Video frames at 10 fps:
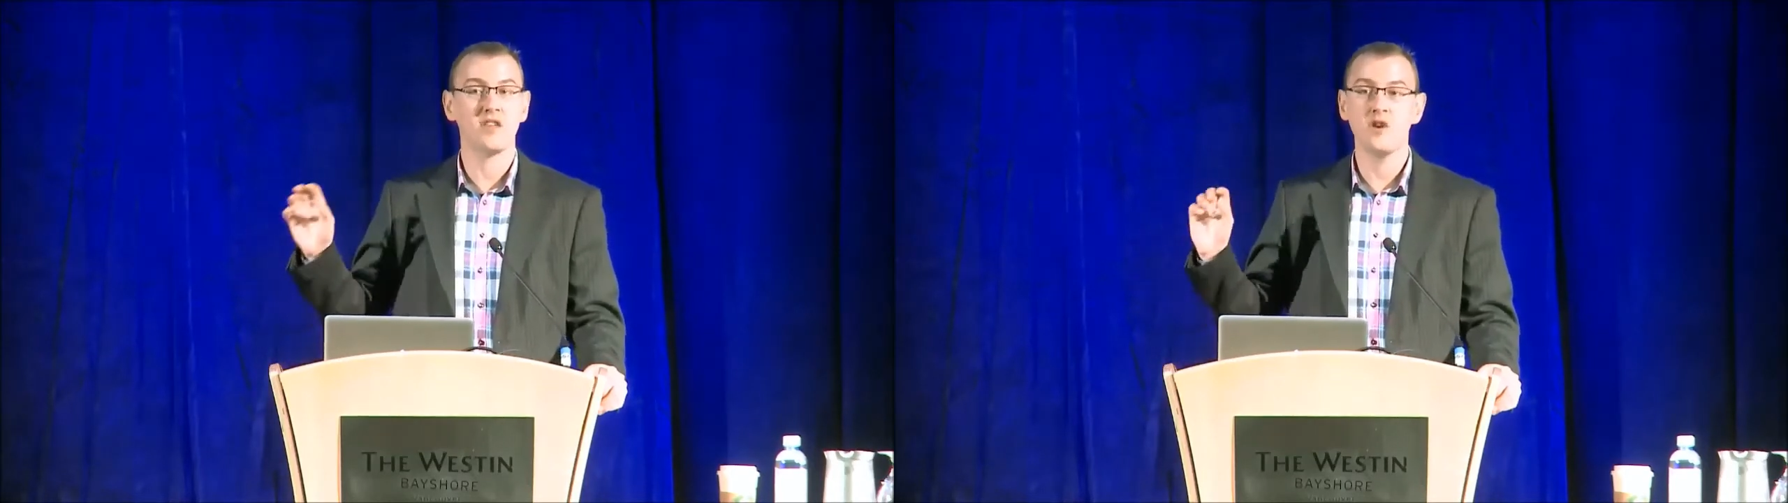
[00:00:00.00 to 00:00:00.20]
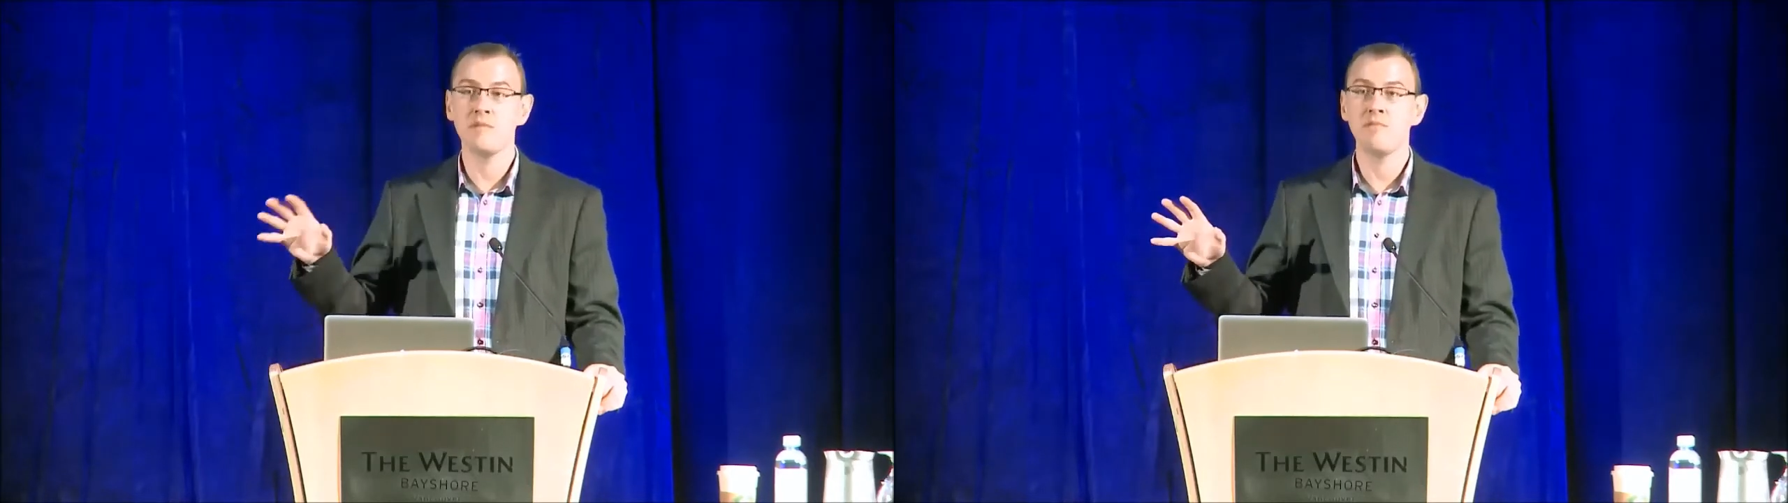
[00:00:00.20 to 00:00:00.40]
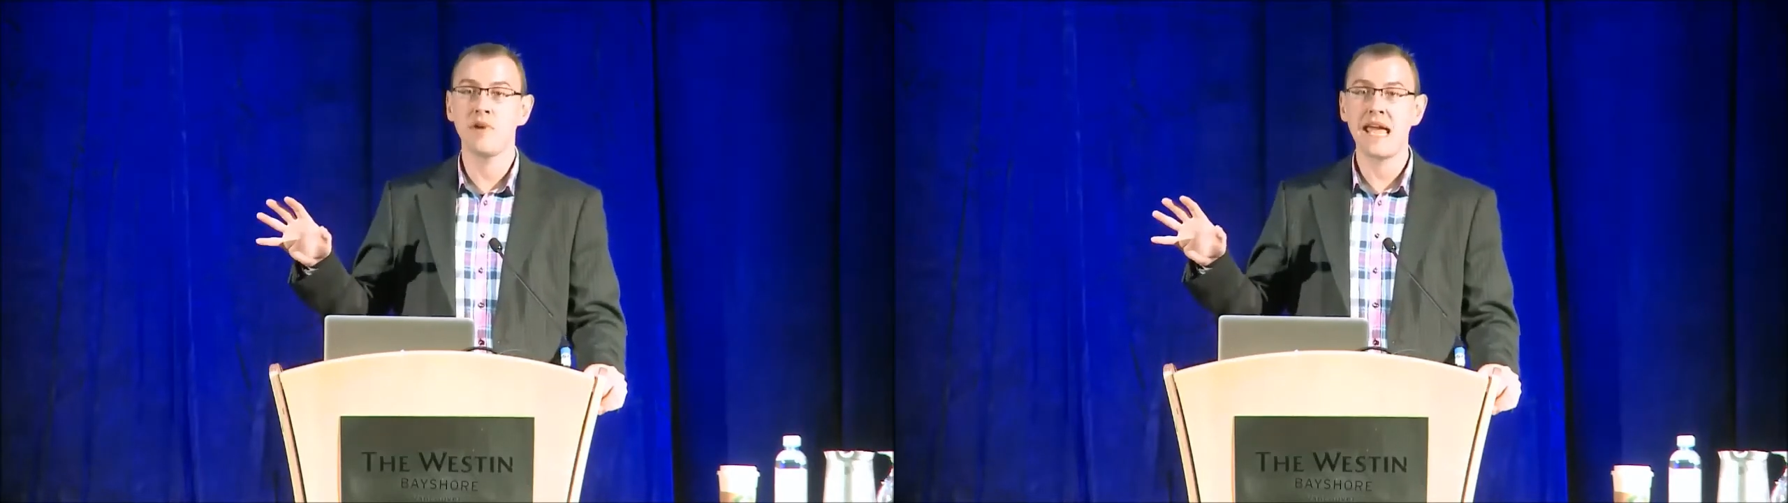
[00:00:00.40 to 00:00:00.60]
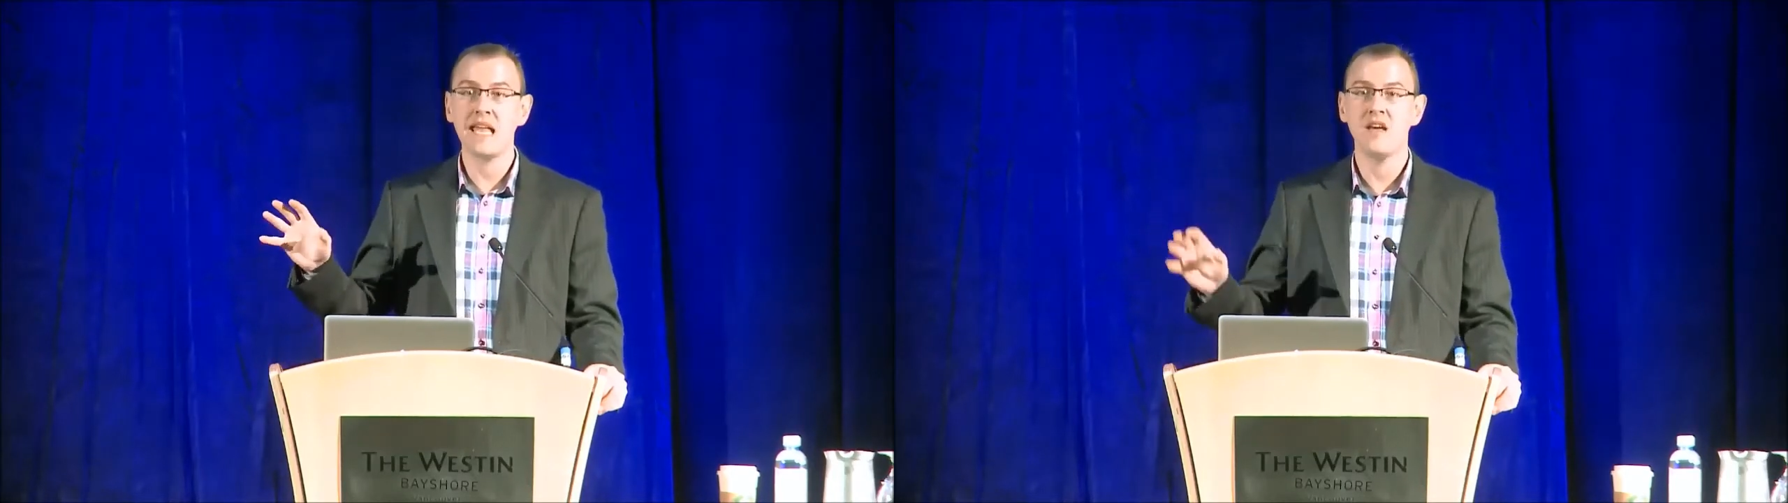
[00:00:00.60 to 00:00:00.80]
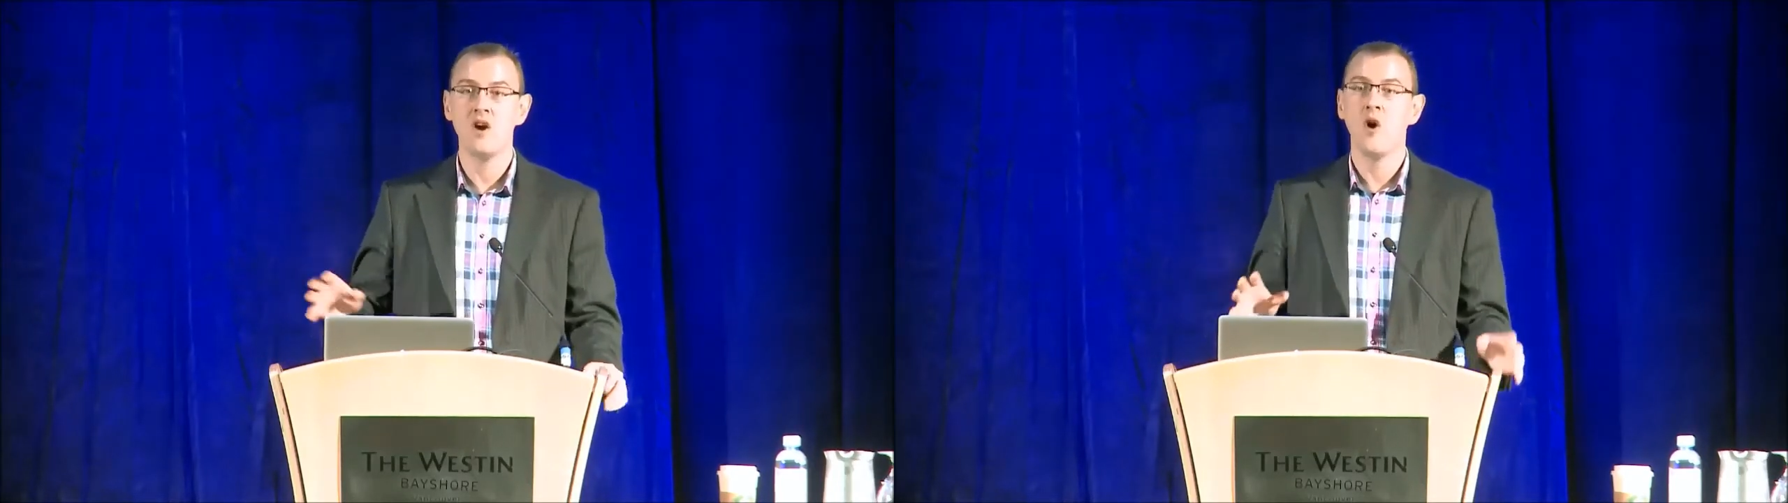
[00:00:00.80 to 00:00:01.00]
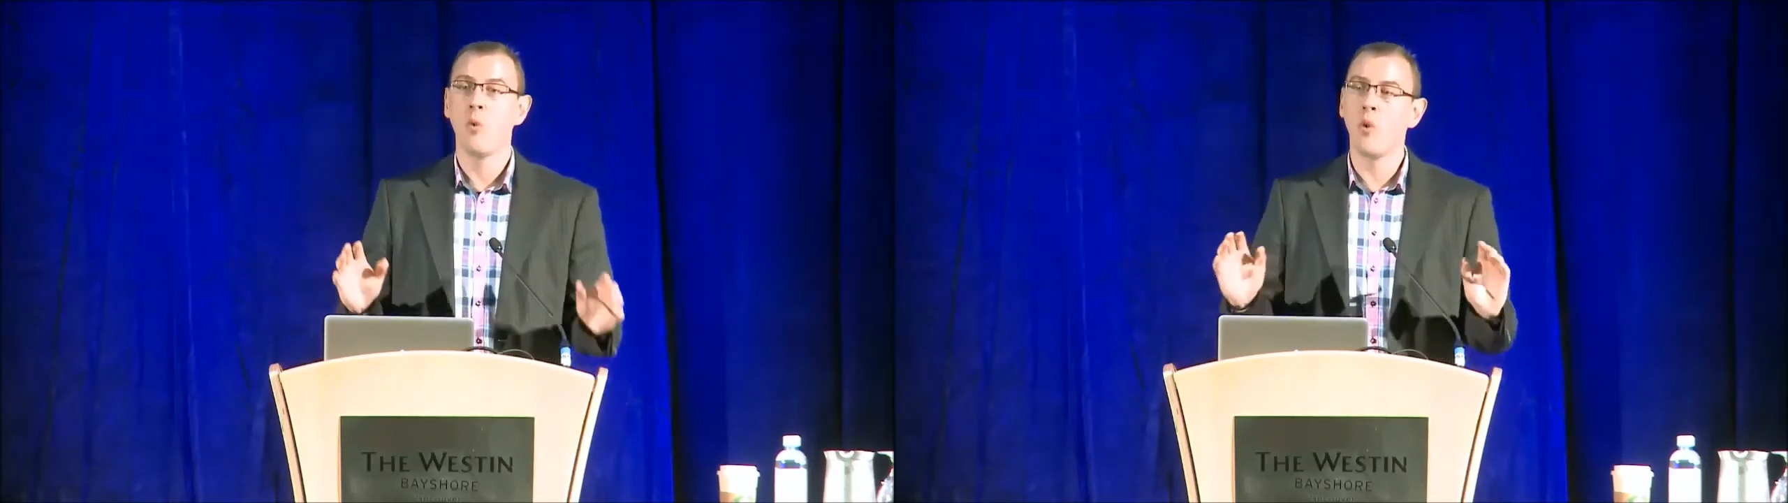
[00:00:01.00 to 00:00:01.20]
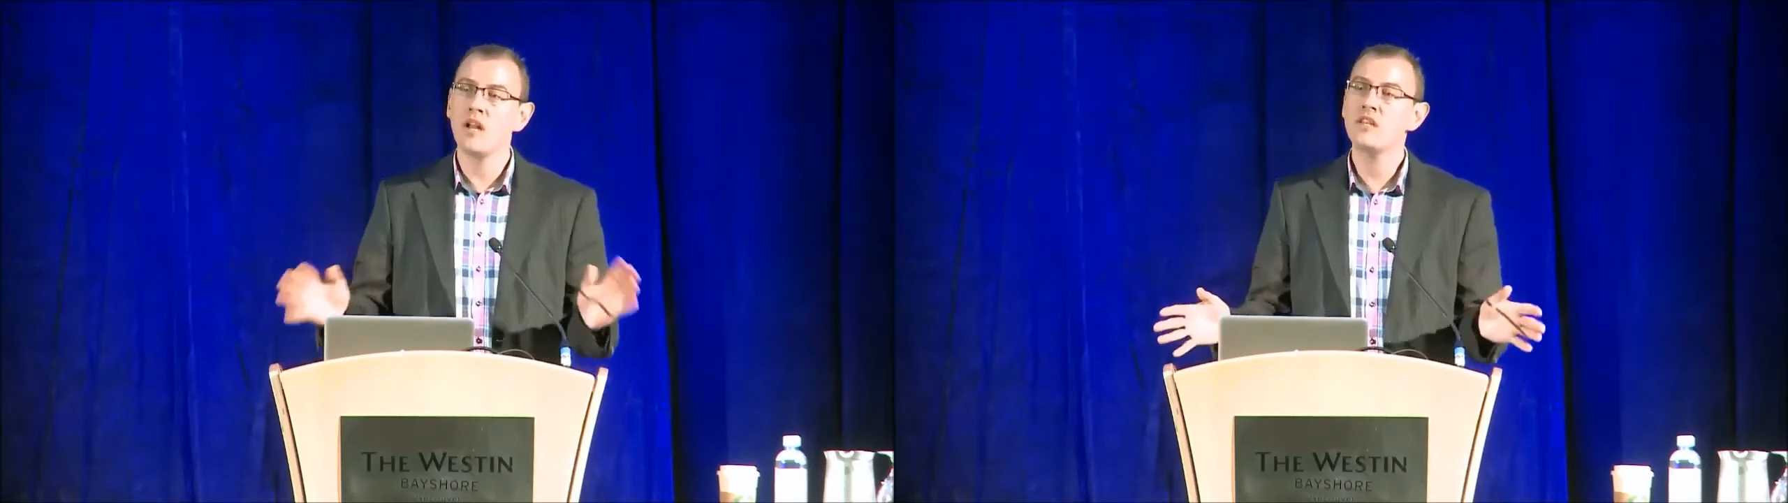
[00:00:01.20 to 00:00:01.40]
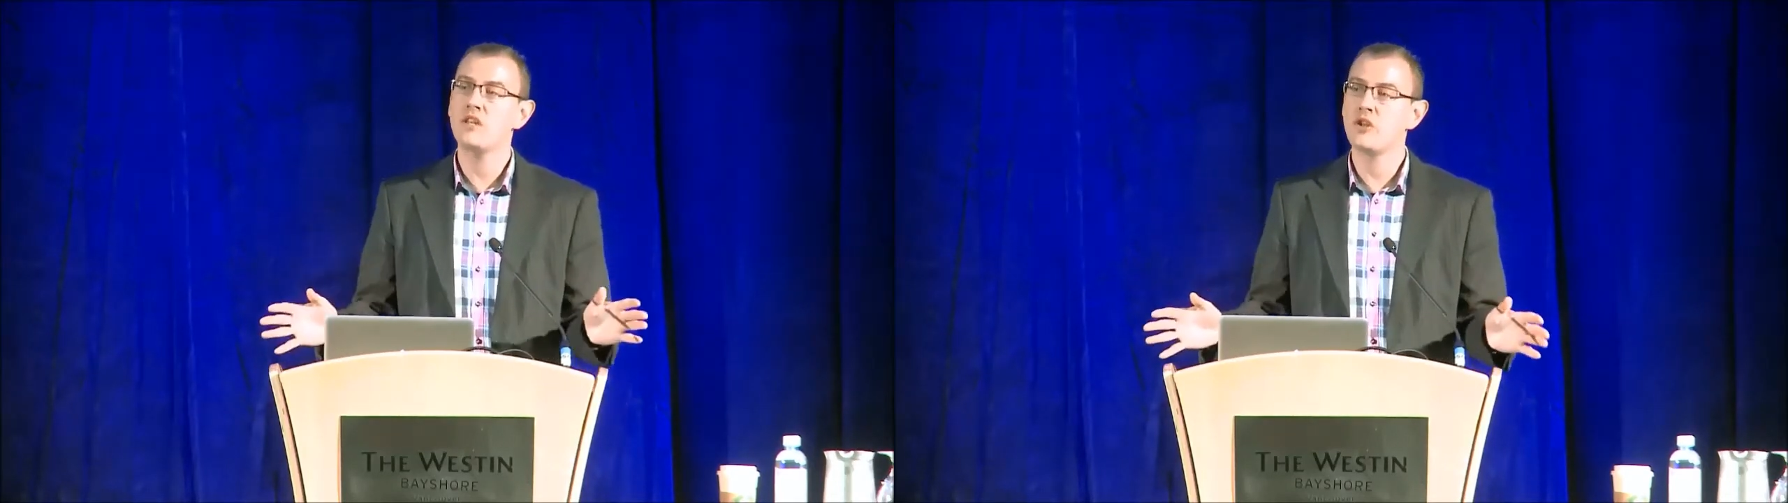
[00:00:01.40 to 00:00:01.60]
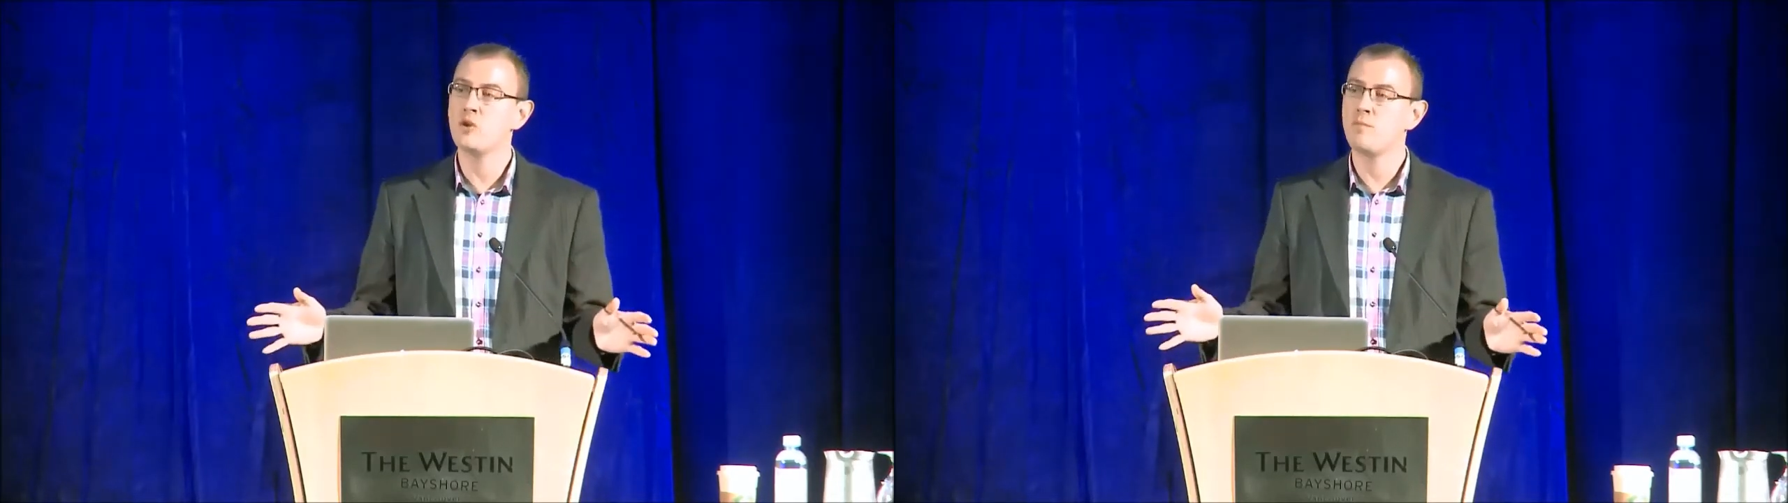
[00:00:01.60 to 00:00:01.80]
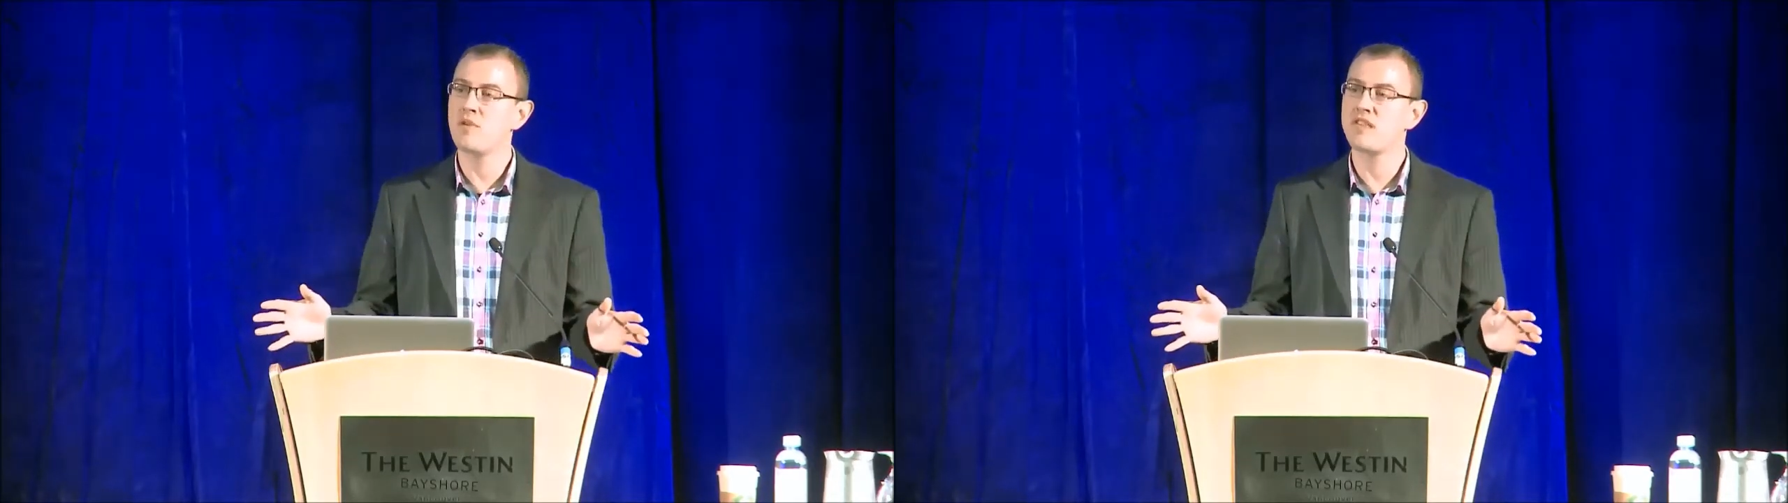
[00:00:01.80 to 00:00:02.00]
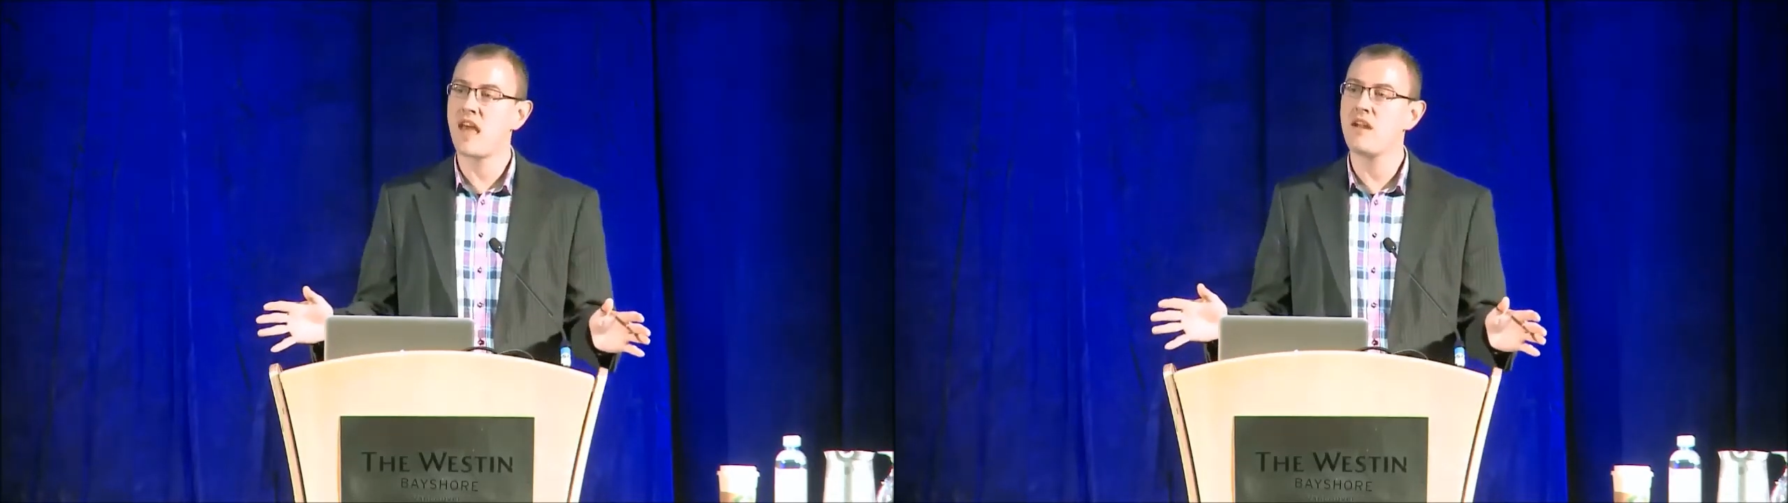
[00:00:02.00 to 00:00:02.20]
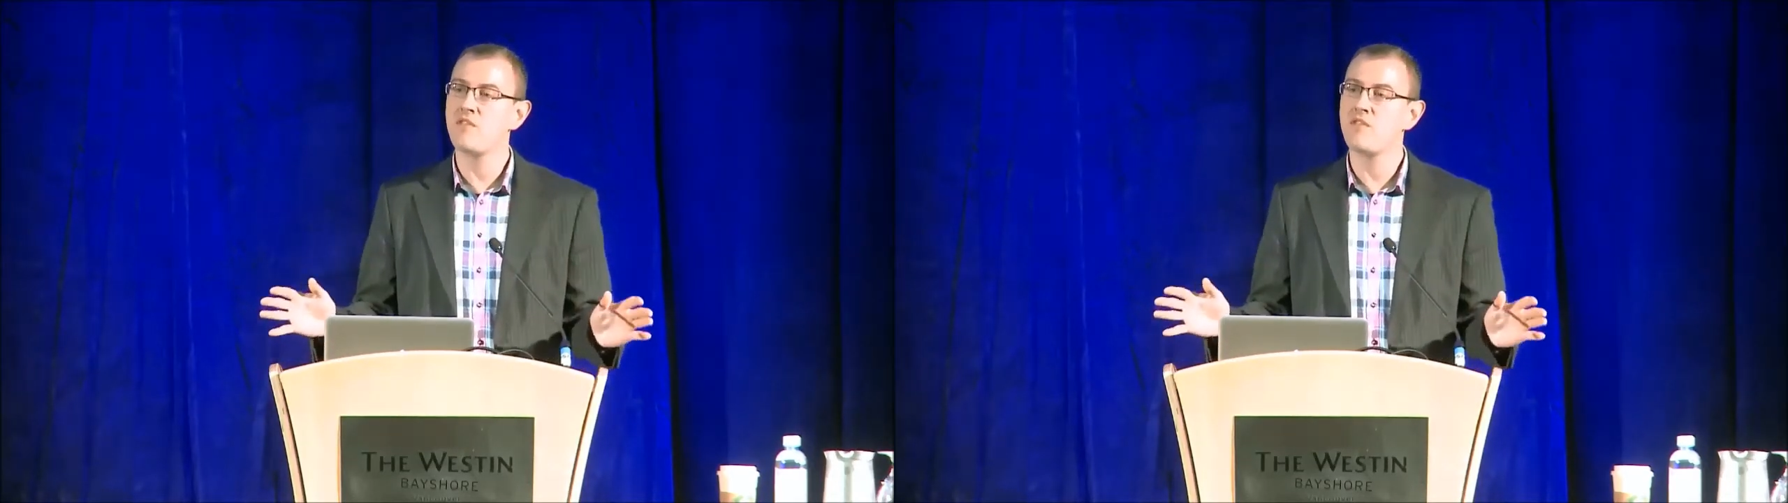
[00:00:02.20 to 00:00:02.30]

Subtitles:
The human brain, 1 to 2%